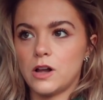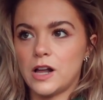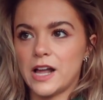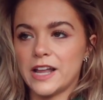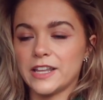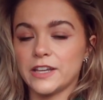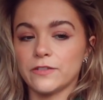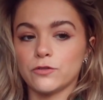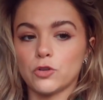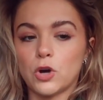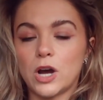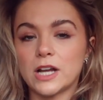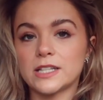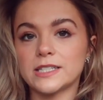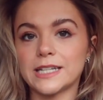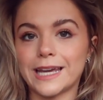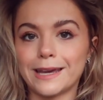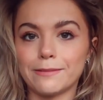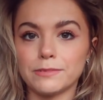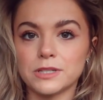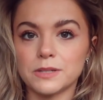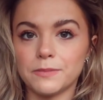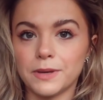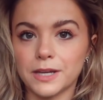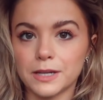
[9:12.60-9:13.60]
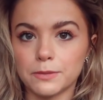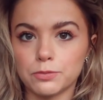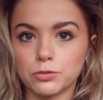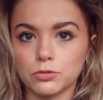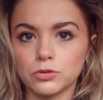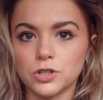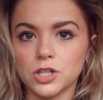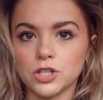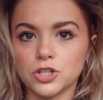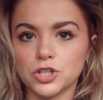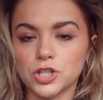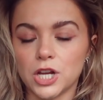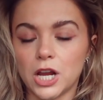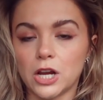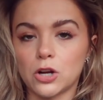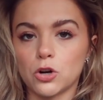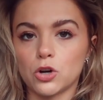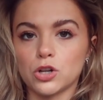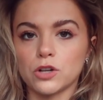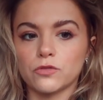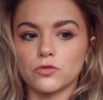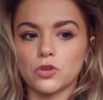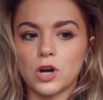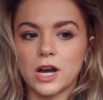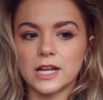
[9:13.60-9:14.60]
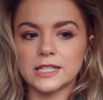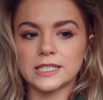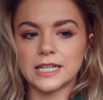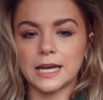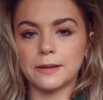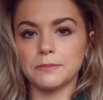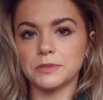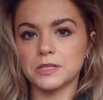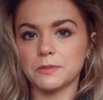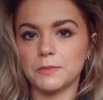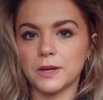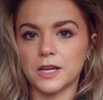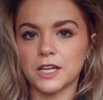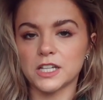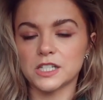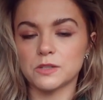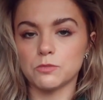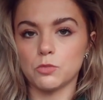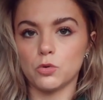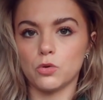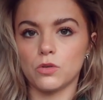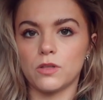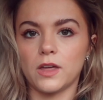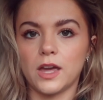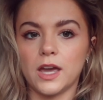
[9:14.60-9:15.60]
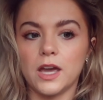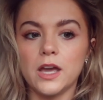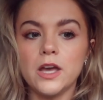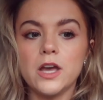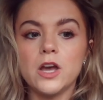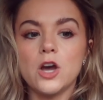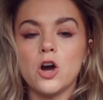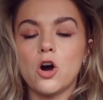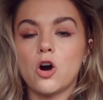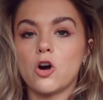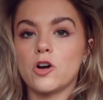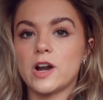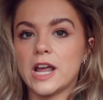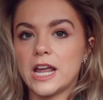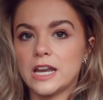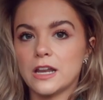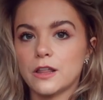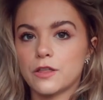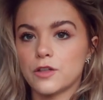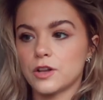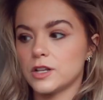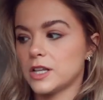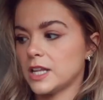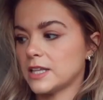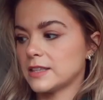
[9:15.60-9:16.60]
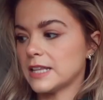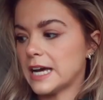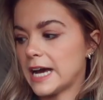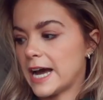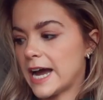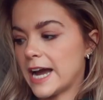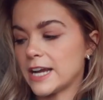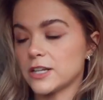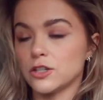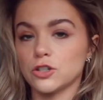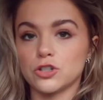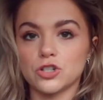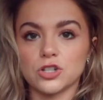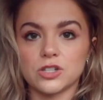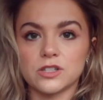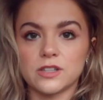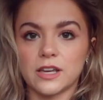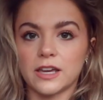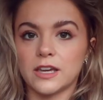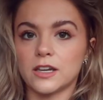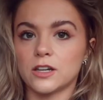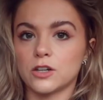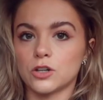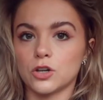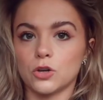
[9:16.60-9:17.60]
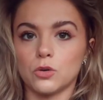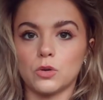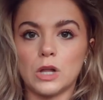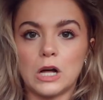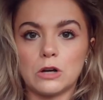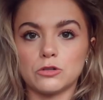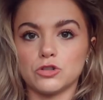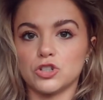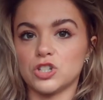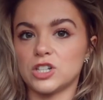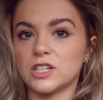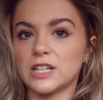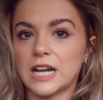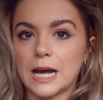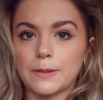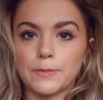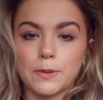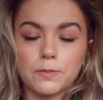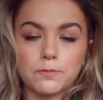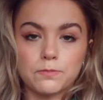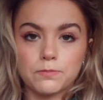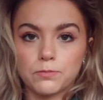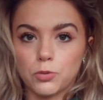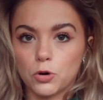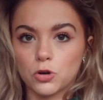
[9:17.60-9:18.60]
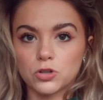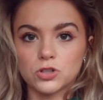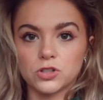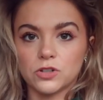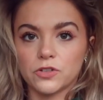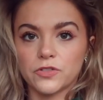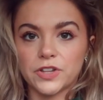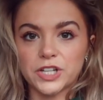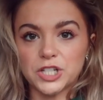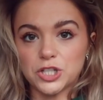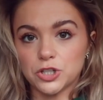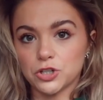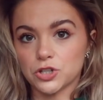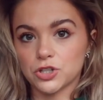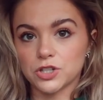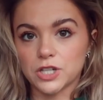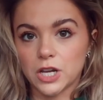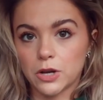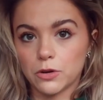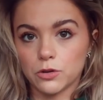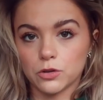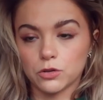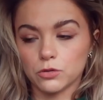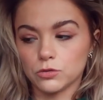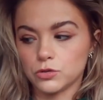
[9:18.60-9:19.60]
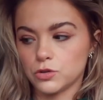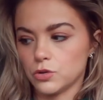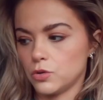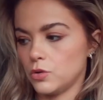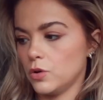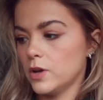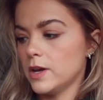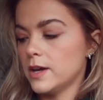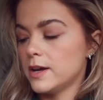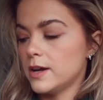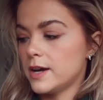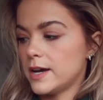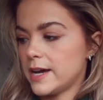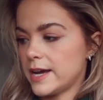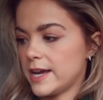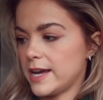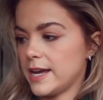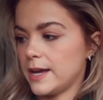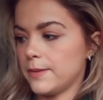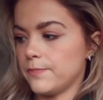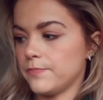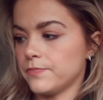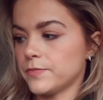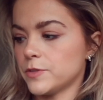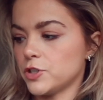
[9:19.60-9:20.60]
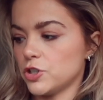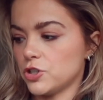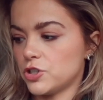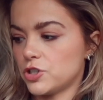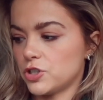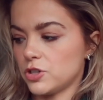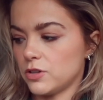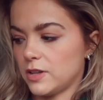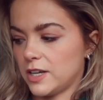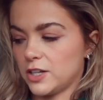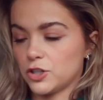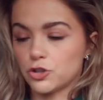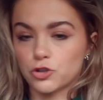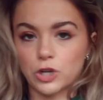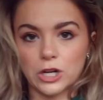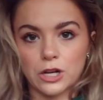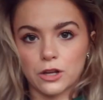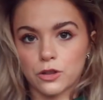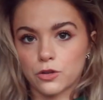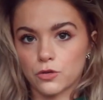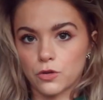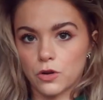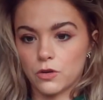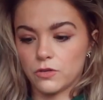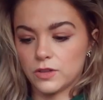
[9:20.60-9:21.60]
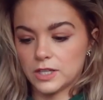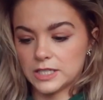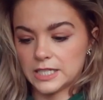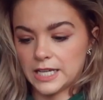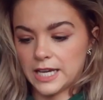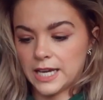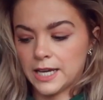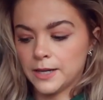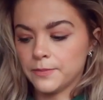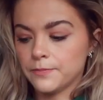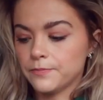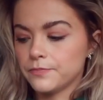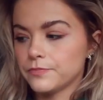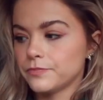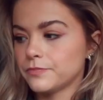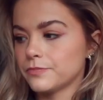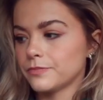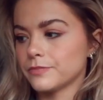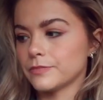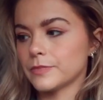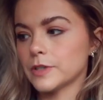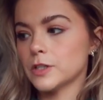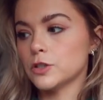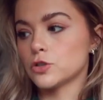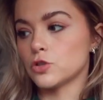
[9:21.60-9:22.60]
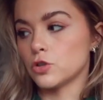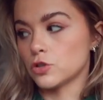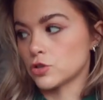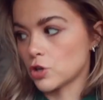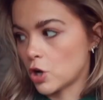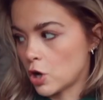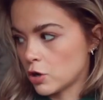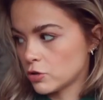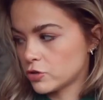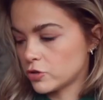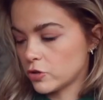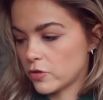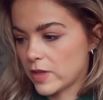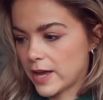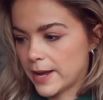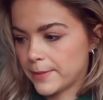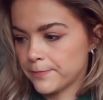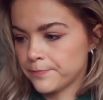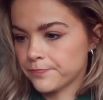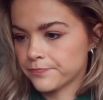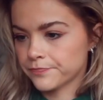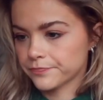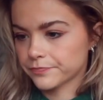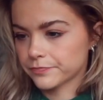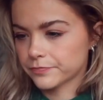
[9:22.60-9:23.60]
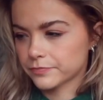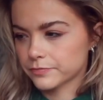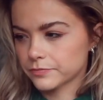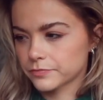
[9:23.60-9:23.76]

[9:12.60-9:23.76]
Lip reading: and you've not had time to make a protein shake, or you've not had time to make a smoothie or anything like that, and you just think, cool, I'll just grab a bottle of this just now and it'll do, just to like drink throughout the day. So there's also them.